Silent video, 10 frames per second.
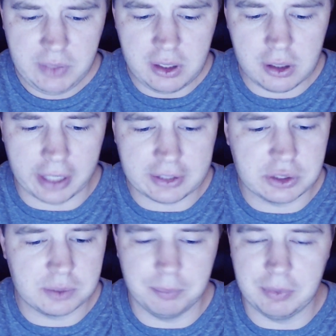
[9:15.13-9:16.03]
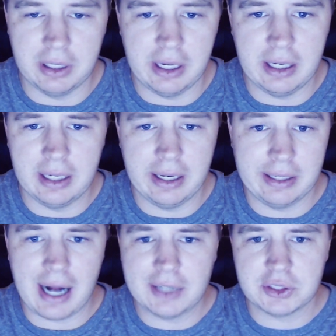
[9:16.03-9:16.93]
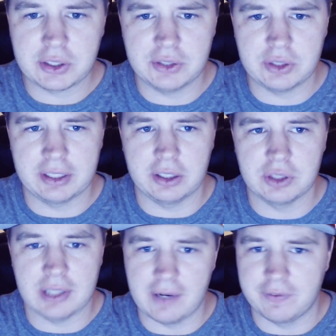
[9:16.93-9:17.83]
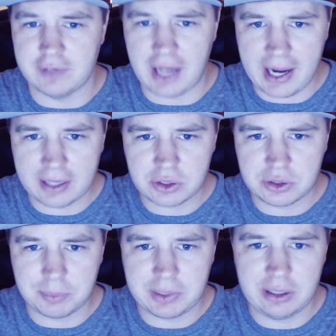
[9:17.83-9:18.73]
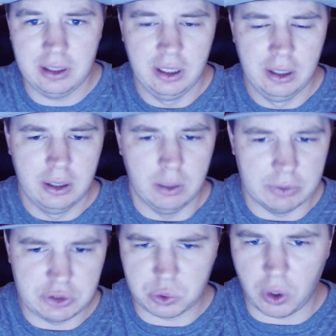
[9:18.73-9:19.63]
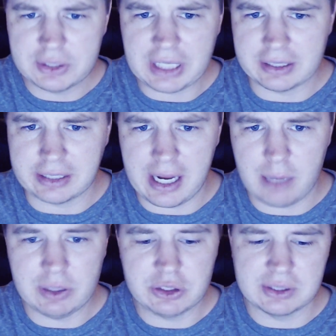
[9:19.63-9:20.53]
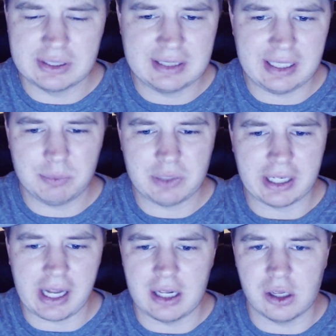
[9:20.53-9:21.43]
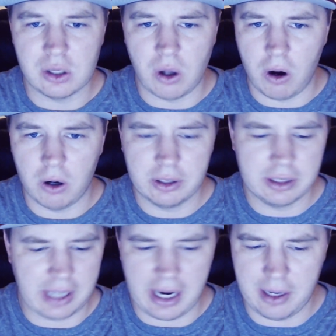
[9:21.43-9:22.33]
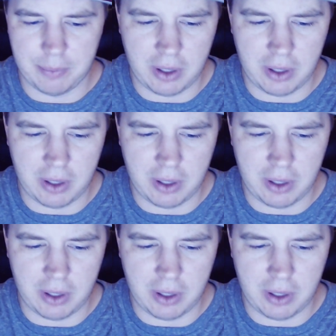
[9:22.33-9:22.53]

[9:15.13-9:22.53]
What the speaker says: Like just, and not just because like there's a lot of flags or something, which draws out the game. It just seemed like a long game.